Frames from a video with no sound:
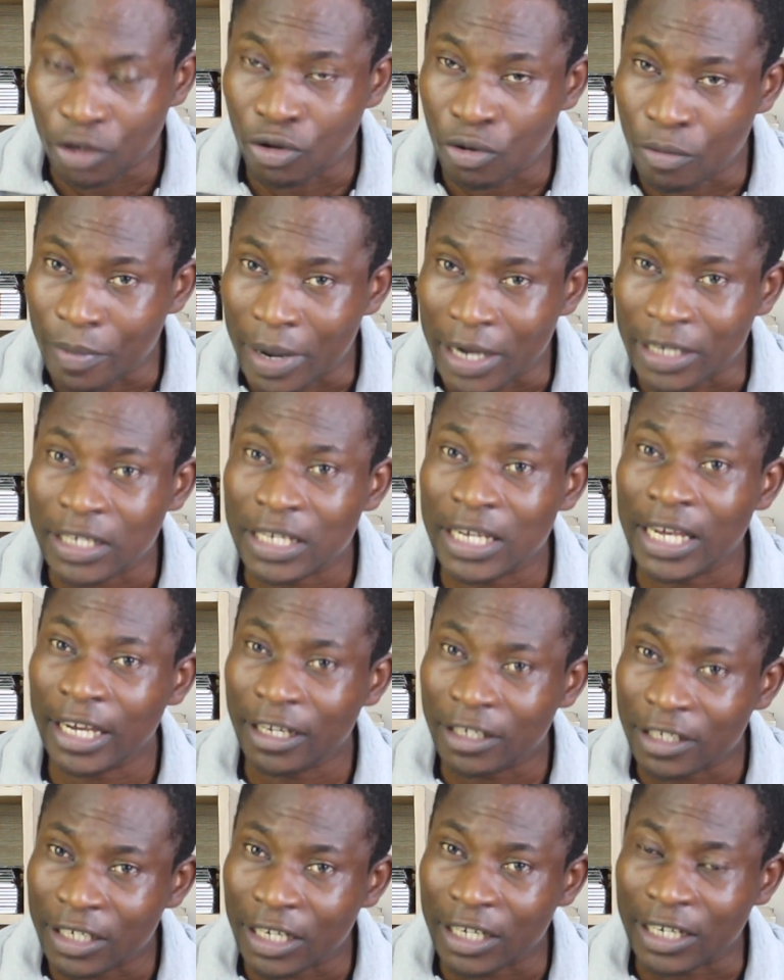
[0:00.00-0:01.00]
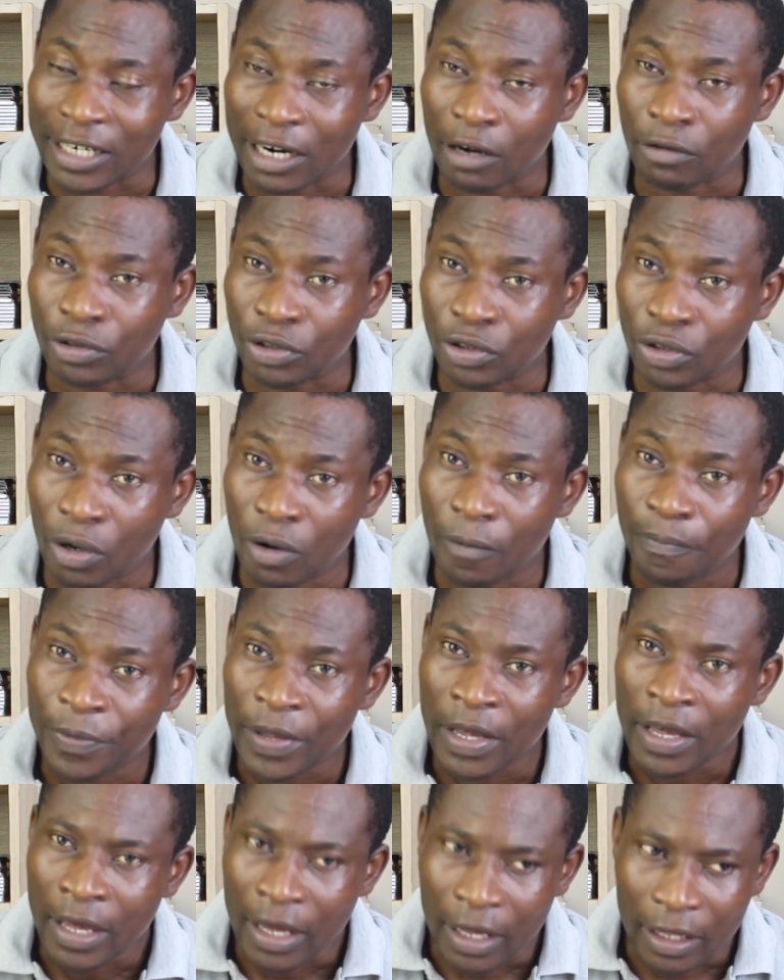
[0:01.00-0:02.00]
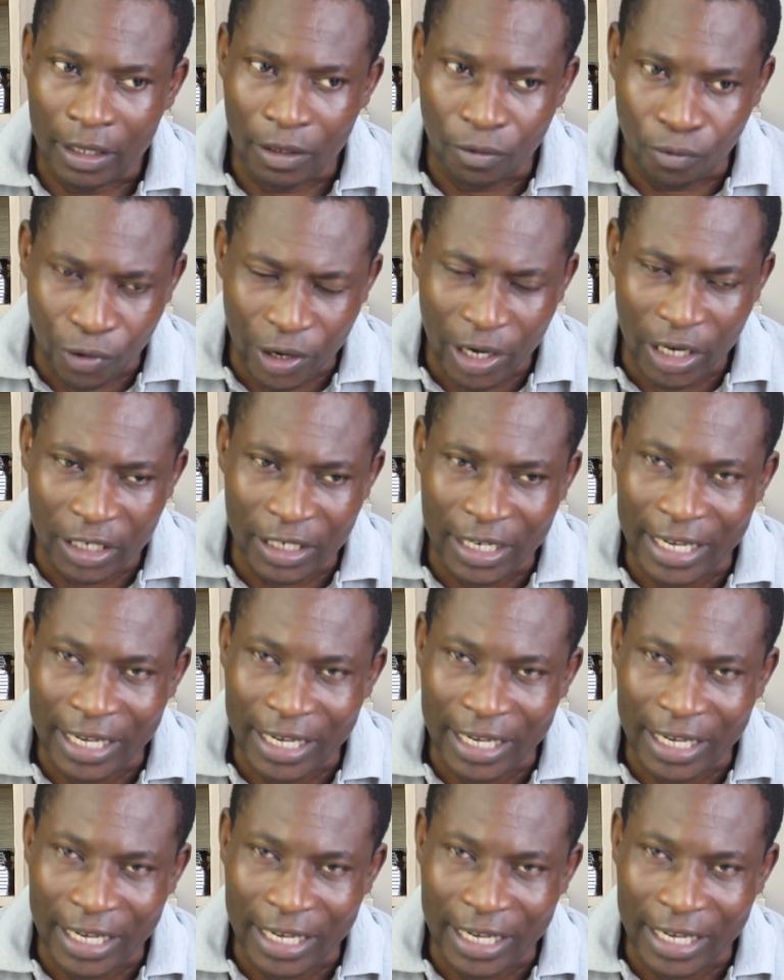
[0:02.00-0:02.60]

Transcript: You must hit the ground. So really